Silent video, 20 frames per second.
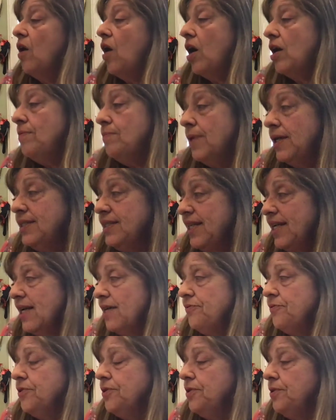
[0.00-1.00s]
On Monday
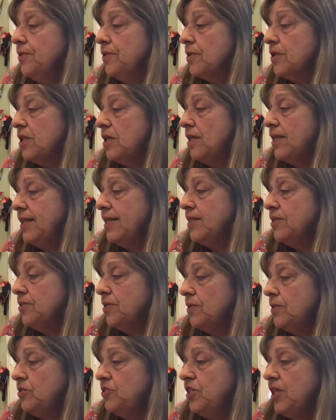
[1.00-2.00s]
afternoon, Claudia
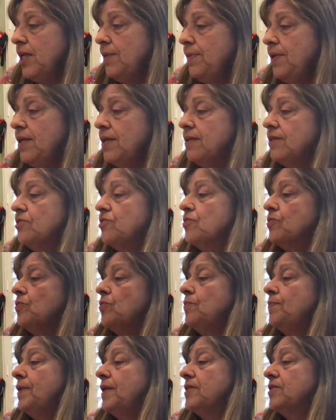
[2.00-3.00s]
told Jamie at the
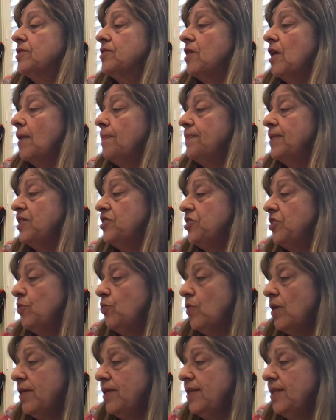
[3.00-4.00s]
school bus stop that she
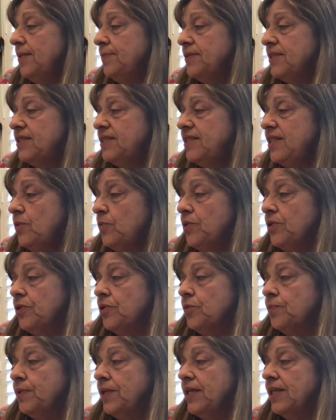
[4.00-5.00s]
wanted him to sit with
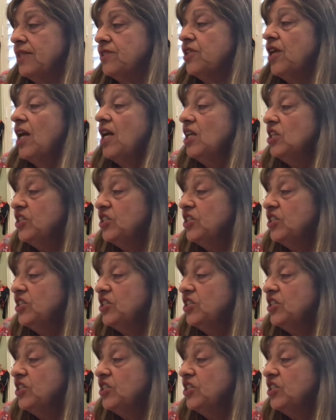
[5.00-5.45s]
her because